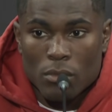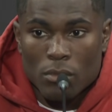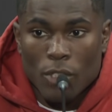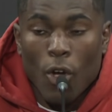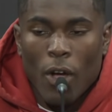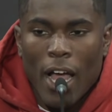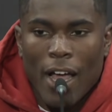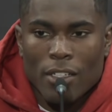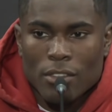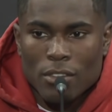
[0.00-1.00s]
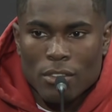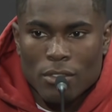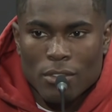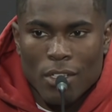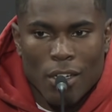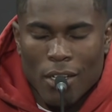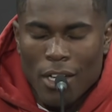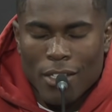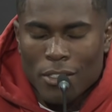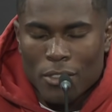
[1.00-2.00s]
skull. Oh, hot.
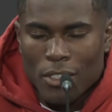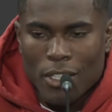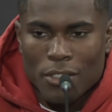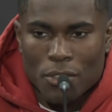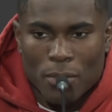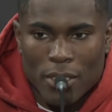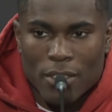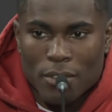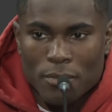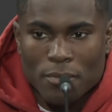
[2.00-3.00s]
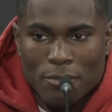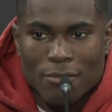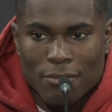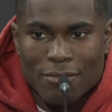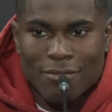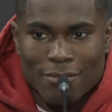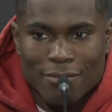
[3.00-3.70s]
Hot yoga, I like to sweat. Mm-hmm.